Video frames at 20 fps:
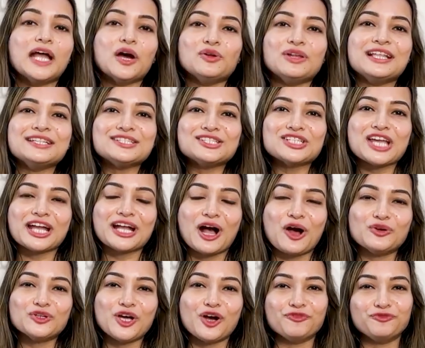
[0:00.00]
Now let's check
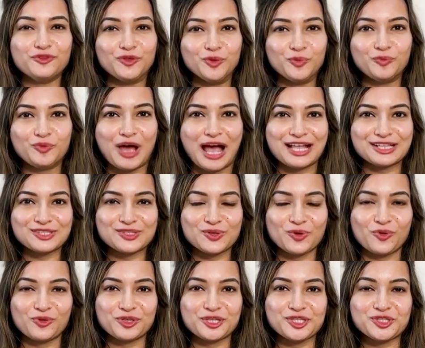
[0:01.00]
out a few brand
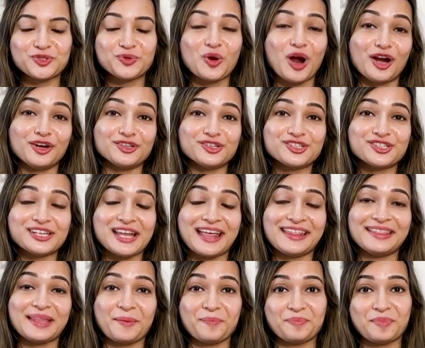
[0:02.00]
stories to
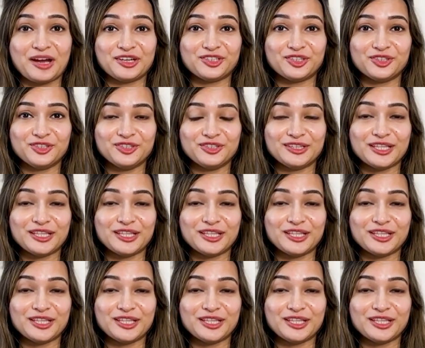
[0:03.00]
understand them better.